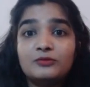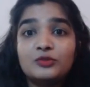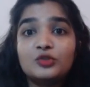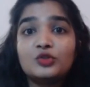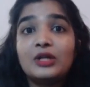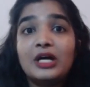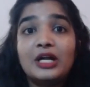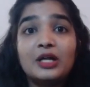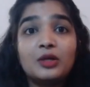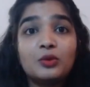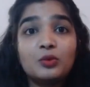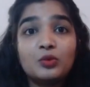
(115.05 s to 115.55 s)

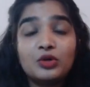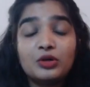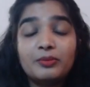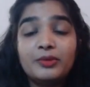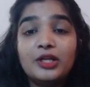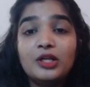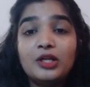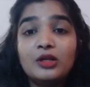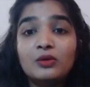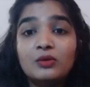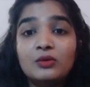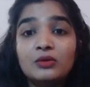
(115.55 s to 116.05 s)
So that won't
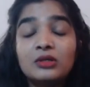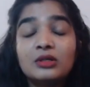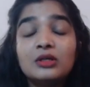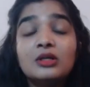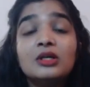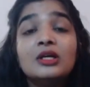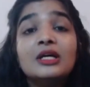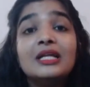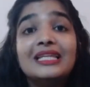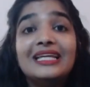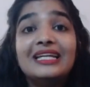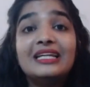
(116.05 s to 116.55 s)
be known.
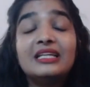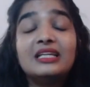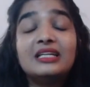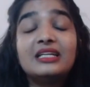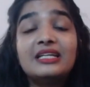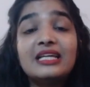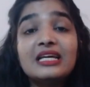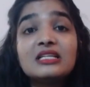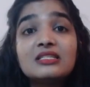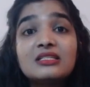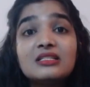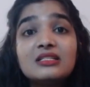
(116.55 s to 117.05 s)
Then
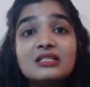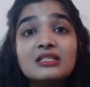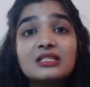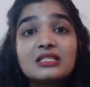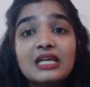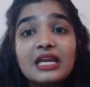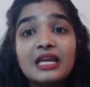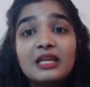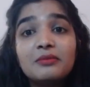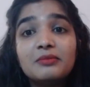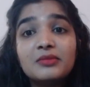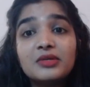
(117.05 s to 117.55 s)
the tests and
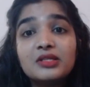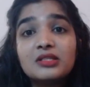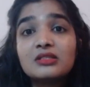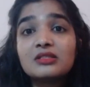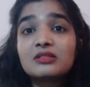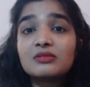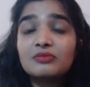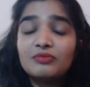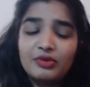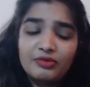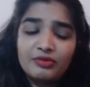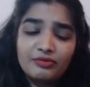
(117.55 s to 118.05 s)

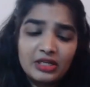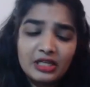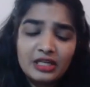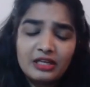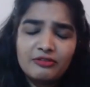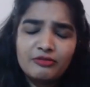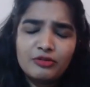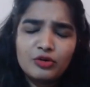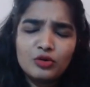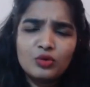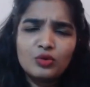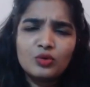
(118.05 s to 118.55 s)
assignments, we will
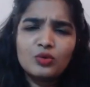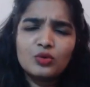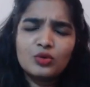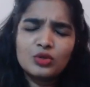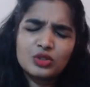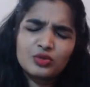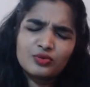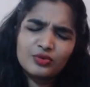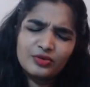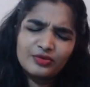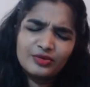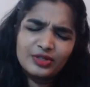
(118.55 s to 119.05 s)
give you
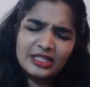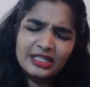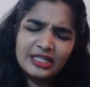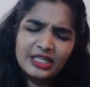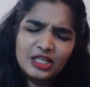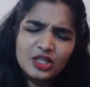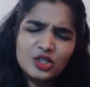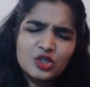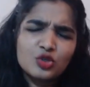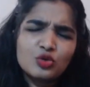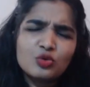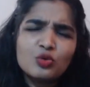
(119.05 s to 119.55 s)
notes, we will
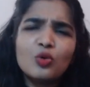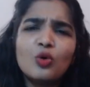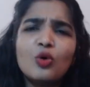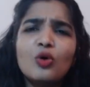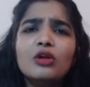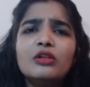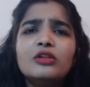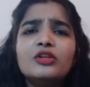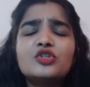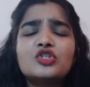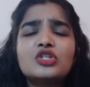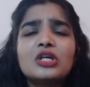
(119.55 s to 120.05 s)
teach you
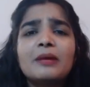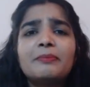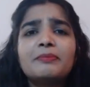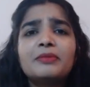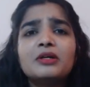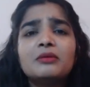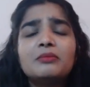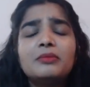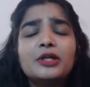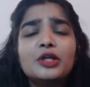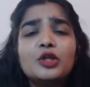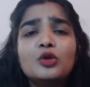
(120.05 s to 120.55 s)
all the
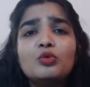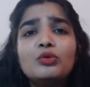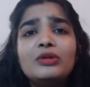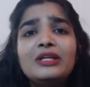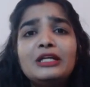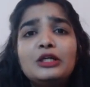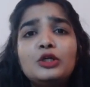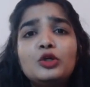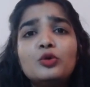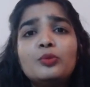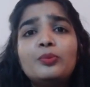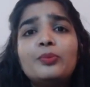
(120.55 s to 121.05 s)
chapter, but you
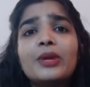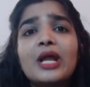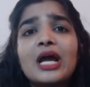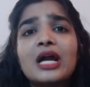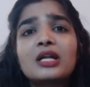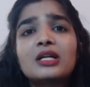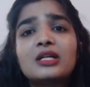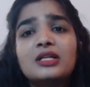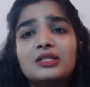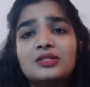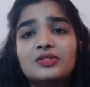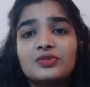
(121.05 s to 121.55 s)
need to
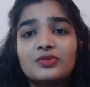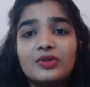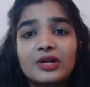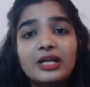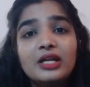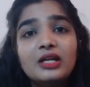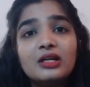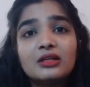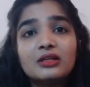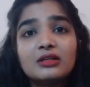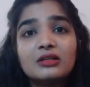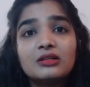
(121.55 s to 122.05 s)
practice,
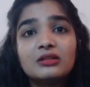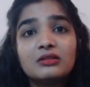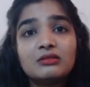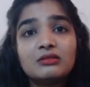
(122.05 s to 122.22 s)
right?